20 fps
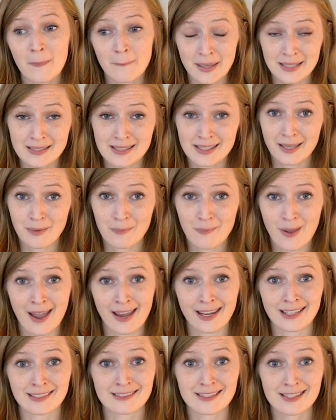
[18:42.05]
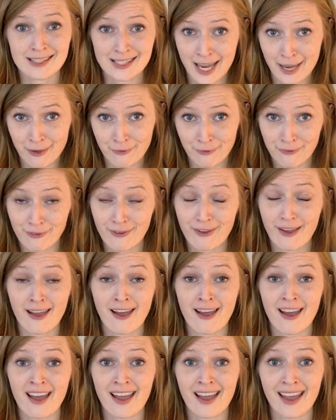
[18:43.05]
pets like mine safe uh,
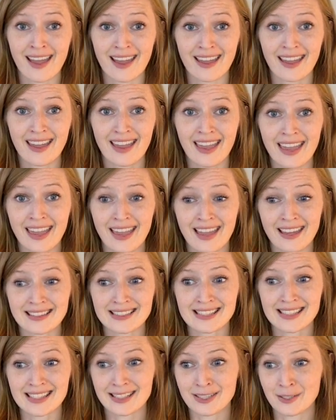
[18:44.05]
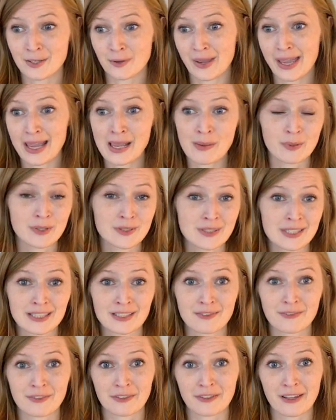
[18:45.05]
and you know able to
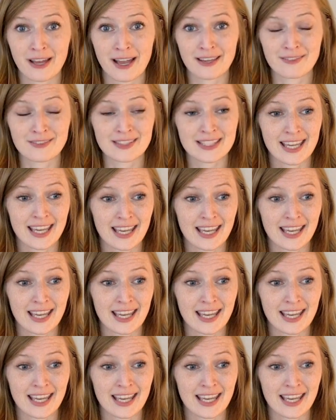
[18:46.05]
live their lives